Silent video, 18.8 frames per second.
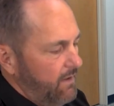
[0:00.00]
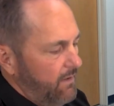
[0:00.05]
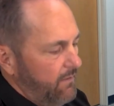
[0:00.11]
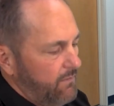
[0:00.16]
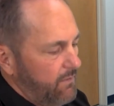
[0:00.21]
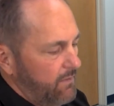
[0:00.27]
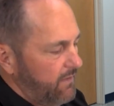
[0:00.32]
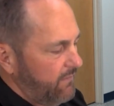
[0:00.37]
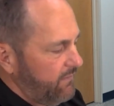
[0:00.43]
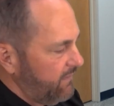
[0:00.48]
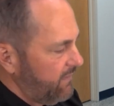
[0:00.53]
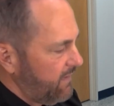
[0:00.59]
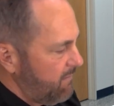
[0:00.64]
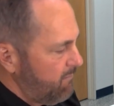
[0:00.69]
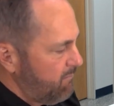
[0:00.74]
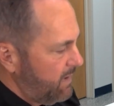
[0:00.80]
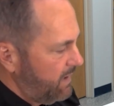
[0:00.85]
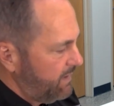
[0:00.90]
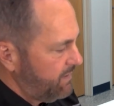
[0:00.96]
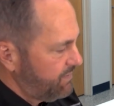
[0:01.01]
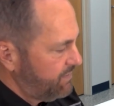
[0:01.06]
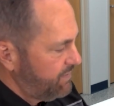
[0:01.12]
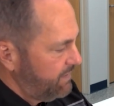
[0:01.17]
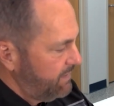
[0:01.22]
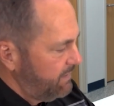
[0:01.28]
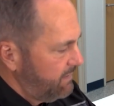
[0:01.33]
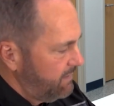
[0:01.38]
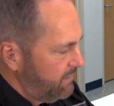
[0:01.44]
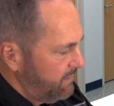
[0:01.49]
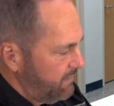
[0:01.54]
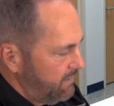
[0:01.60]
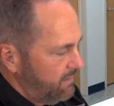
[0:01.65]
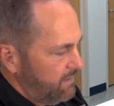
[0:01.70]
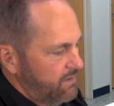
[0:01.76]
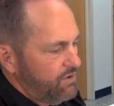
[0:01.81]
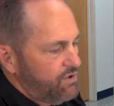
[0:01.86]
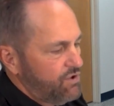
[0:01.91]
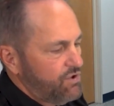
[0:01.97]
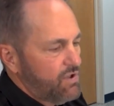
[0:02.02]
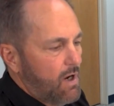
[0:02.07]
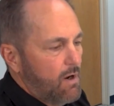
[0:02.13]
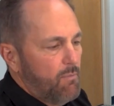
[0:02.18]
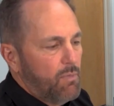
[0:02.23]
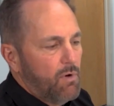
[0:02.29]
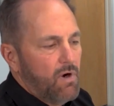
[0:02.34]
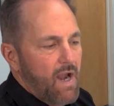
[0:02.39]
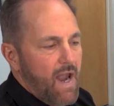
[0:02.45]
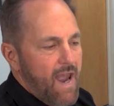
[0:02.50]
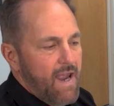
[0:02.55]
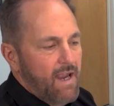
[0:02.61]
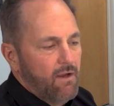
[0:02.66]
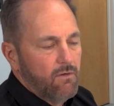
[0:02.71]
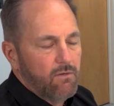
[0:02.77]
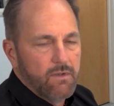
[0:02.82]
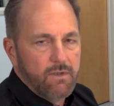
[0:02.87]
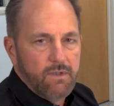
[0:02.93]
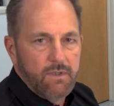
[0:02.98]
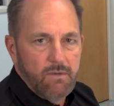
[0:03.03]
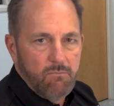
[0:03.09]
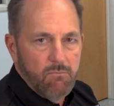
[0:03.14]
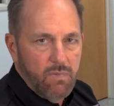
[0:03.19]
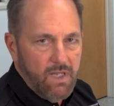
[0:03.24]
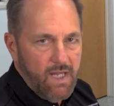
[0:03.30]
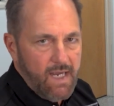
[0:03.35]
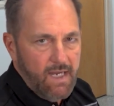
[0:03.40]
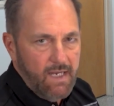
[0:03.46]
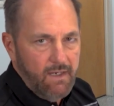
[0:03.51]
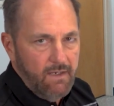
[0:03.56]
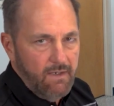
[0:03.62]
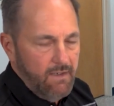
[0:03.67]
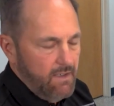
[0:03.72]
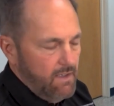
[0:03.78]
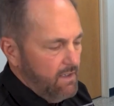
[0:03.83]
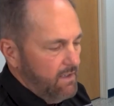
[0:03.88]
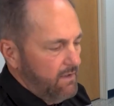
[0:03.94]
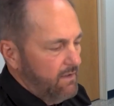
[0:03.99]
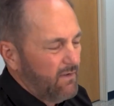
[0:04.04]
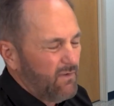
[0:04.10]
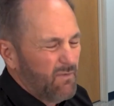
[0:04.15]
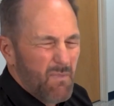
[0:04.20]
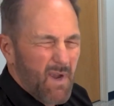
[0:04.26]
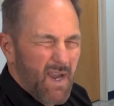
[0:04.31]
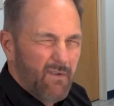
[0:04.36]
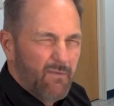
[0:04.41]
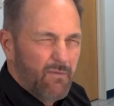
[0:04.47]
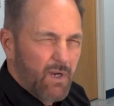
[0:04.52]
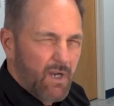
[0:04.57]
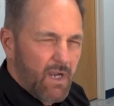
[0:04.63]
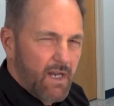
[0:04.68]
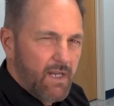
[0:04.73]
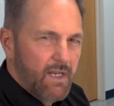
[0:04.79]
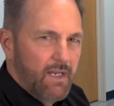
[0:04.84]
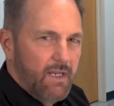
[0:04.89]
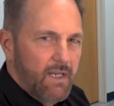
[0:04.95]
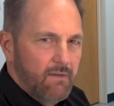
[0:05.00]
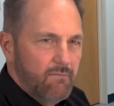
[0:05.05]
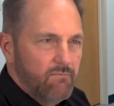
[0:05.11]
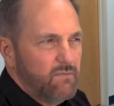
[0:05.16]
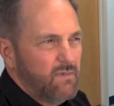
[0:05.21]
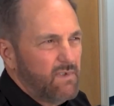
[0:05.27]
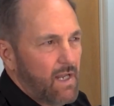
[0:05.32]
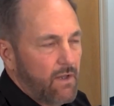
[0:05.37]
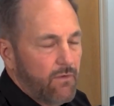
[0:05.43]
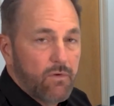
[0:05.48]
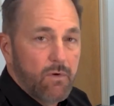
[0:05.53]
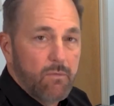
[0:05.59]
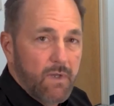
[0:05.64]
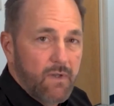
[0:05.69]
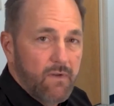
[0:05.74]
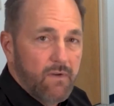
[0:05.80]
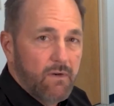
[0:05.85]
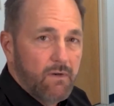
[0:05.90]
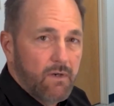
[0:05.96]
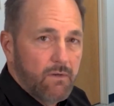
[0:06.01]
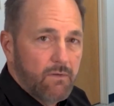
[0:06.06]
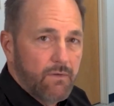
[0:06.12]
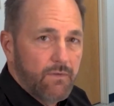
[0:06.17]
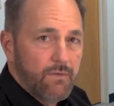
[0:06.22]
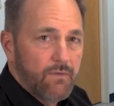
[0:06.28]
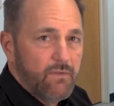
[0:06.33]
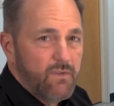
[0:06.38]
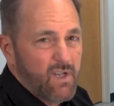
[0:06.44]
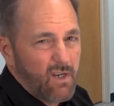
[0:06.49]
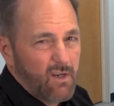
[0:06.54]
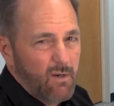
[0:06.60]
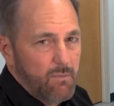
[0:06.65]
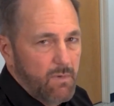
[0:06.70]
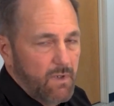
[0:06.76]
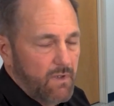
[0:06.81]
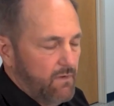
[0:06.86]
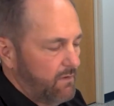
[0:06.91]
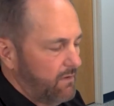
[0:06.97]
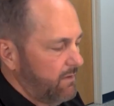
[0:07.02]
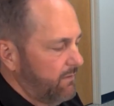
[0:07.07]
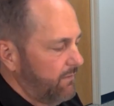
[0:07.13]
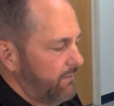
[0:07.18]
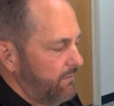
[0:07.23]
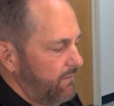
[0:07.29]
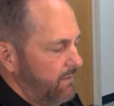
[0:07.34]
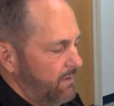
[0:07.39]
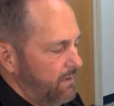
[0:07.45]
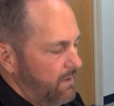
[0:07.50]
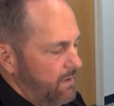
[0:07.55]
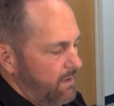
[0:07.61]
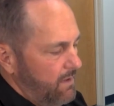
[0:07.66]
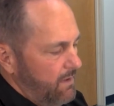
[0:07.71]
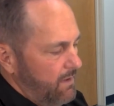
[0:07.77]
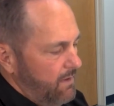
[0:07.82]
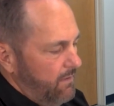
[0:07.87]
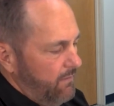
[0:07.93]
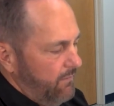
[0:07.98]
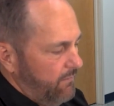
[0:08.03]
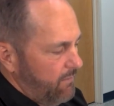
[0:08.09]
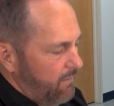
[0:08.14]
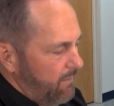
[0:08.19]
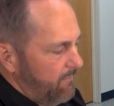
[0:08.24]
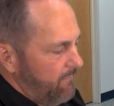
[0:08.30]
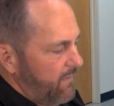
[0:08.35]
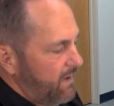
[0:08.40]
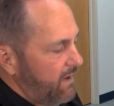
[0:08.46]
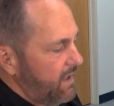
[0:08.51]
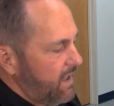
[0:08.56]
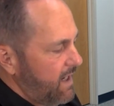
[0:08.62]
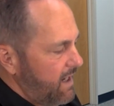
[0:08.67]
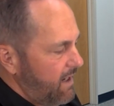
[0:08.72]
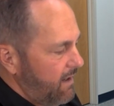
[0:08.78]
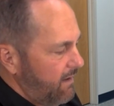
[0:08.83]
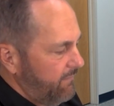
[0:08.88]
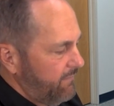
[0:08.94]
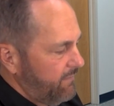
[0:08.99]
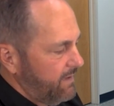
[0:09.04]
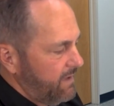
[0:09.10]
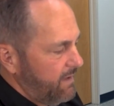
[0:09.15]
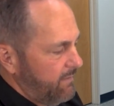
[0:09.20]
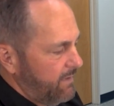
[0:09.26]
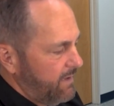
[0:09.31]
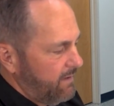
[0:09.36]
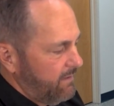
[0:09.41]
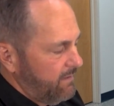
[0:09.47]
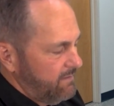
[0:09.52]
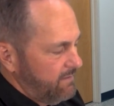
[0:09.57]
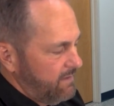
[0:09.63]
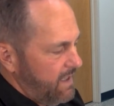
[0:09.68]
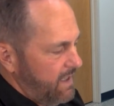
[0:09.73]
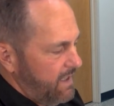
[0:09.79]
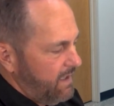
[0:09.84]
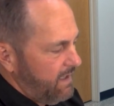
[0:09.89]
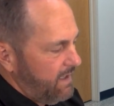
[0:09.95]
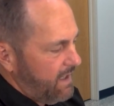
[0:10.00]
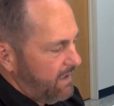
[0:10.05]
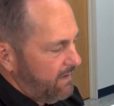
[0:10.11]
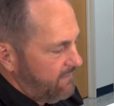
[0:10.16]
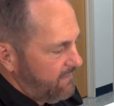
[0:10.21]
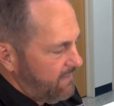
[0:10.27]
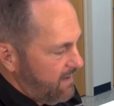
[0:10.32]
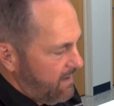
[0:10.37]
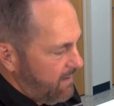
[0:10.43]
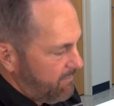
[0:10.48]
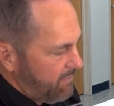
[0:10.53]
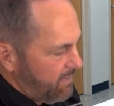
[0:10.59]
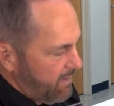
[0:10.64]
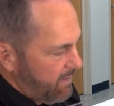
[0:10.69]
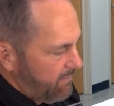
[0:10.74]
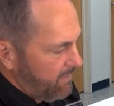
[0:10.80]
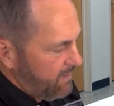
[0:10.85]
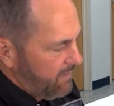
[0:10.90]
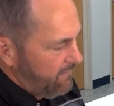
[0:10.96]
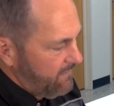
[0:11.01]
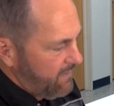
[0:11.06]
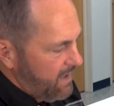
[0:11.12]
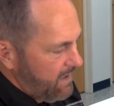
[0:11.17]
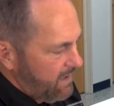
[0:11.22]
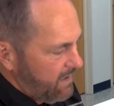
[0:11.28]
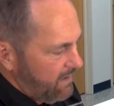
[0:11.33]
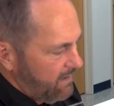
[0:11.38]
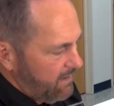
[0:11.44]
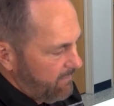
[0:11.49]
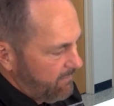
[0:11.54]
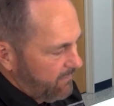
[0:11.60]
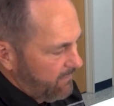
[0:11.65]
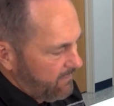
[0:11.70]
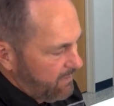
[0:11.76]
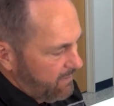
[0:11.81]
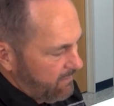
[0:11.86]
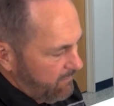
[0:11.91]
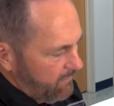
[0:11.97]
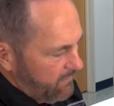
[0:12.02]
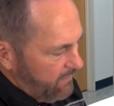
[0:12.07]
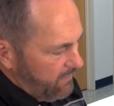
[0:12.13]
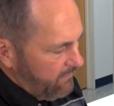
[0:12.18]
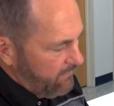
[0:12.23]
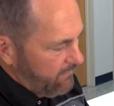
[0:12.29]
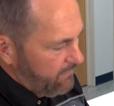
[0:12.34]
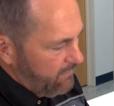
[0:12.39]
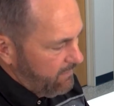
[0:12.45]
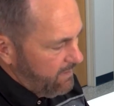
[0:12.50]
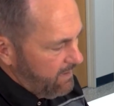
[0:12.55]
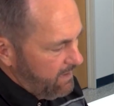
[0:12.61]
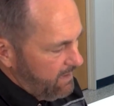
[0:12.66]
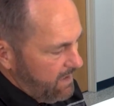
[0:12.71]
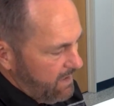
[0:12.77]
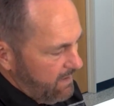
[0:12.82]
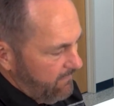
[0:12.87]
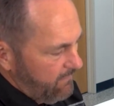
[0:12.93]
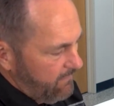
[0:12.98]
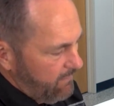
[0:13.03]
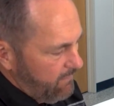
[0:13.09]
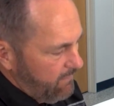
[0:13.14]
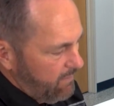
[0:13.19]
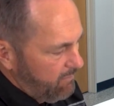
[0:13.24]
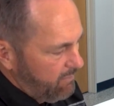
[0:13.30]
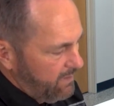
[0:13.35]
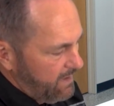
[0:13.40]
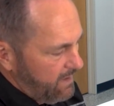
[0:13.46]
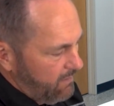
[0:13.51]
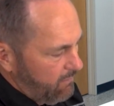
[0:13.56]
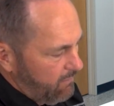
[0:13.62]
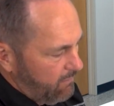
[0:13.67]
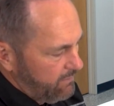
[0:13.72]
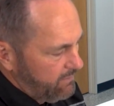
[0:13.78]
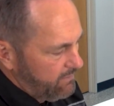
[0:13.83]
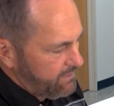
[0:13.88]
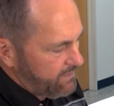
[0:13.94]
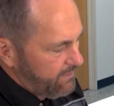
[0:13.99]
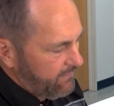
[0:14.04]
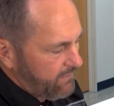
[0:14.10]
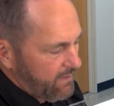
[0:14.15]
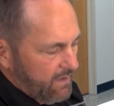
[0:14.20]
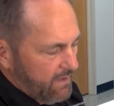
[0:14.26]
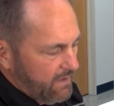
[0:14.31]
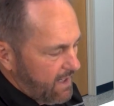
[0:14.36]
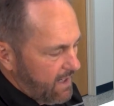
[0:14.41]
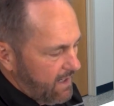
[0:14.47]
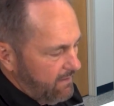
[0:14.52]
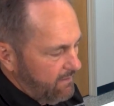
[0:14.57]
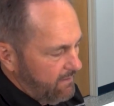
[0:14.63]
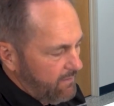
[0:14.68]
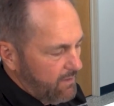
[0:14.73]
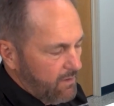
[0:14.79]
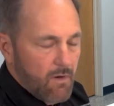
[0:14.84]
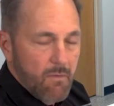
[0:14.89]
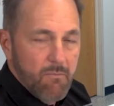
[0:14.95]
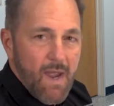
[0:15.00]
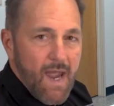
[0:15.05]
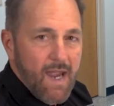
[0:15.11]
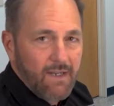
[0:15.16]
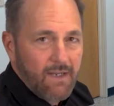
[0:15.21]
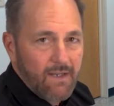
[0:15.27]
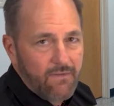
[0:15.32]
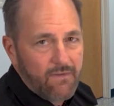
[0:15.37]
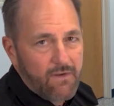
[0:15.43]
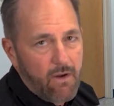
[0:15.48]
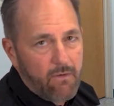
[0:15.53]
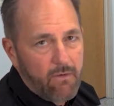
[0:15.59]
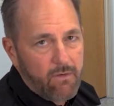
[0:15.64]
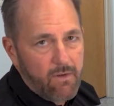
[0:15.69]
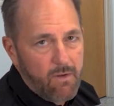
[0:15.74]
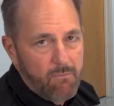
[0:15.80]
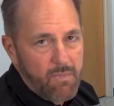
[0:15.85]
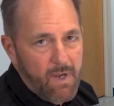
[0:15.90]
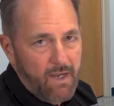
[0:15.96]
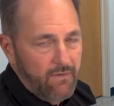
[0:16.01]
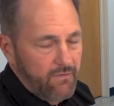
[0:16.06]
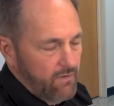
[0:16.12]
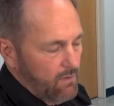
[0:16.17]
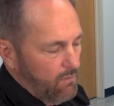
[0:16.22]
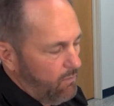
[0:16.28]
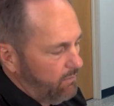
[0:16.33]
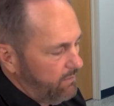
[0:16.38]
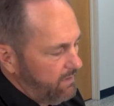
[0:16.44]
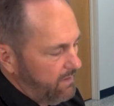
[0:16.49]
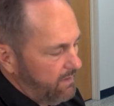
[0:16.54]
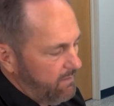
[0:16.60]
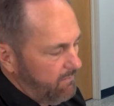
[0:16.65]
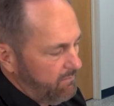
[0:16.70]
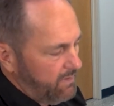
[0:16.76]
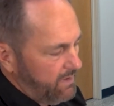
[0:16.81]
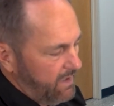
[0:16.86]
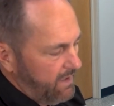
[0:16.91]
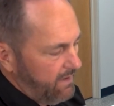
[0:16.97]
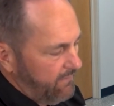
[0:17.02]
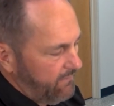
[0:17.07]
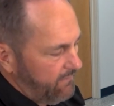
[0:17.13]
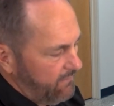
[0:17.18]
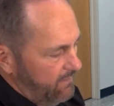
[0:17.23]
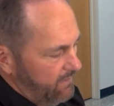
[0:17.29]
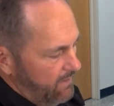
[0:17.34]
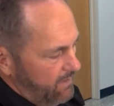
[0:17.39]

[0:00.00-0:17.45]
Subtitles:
So this is a much sharper angled blade. It's made for cutting denser materials, thicker materials. So I'm very carefully, without hitting that tip, I'm going to take it, I'm just going to insert it into the blade holder just like that. There are magnets down at the base that hold it in place.